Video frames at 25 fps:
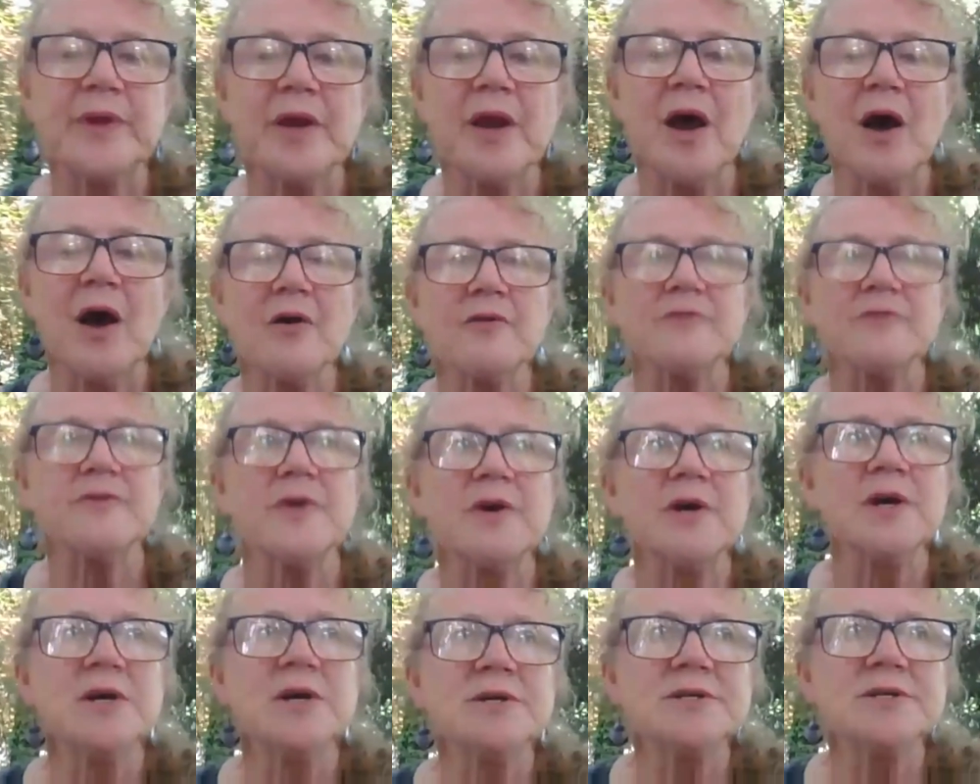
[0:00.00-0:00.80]
of
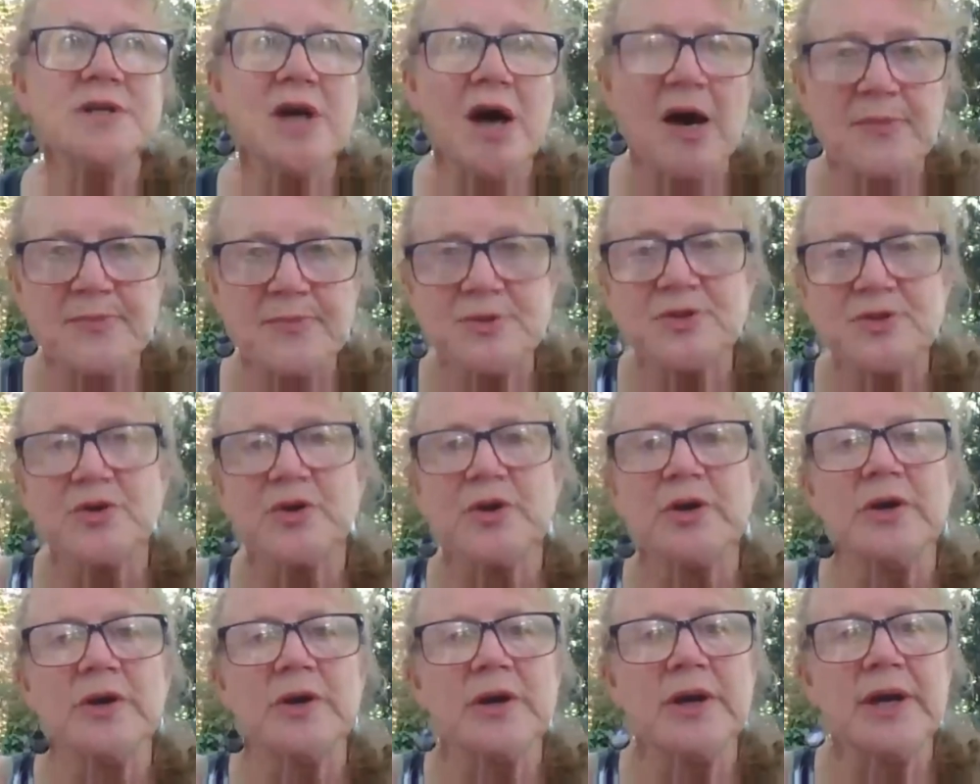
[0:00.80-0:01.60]

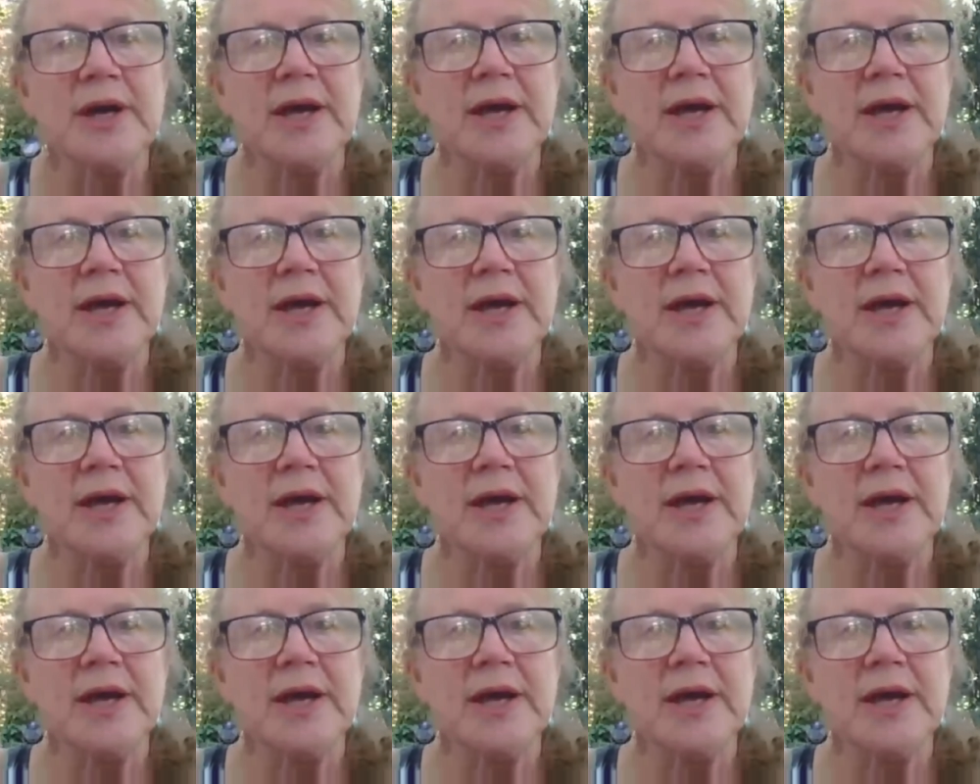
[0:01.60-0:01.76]
topsoil